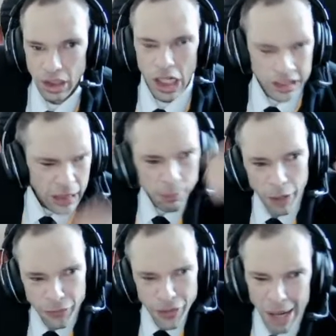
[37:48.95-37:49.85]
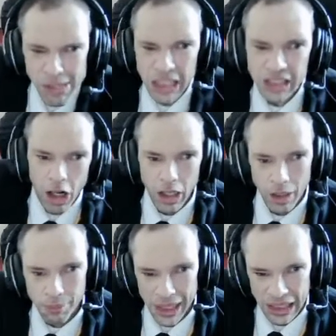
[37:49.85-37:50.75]
I seen my family die
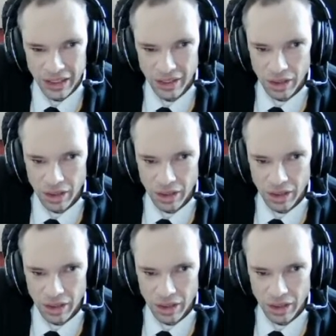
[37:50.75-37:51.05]
on me.